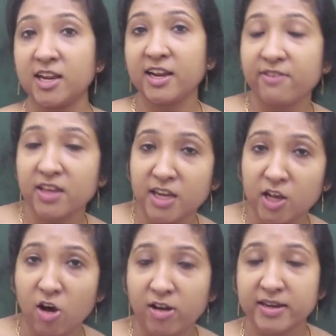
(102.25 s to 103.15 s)
you're living in
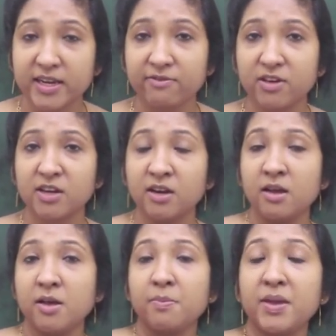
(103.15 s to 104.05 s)
a colony where
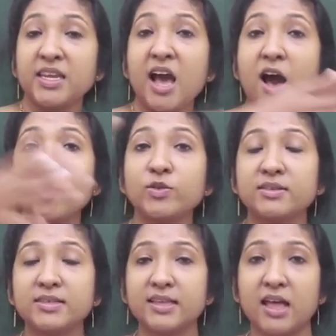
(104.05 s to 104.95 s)
many
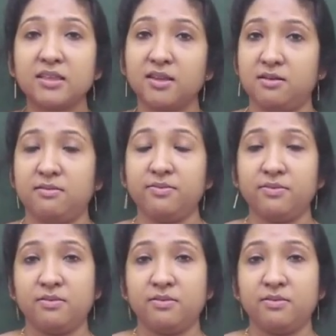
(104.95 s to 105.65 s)
houses are there.